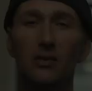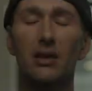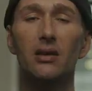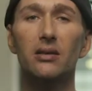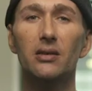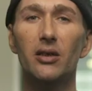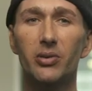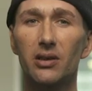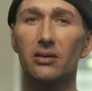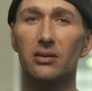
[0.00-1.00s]
I had
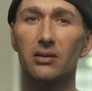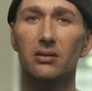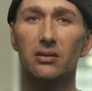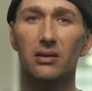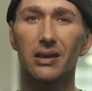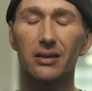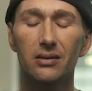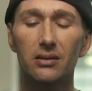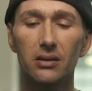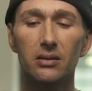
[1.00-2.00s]
hepatitis C,
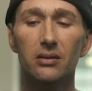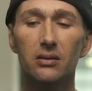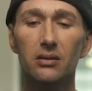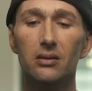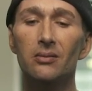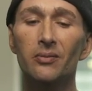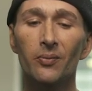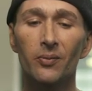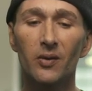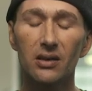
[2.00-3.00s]
19 years.
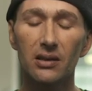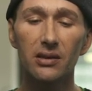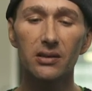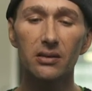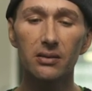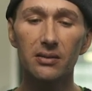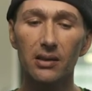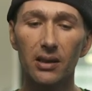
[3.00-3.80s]
And 19 years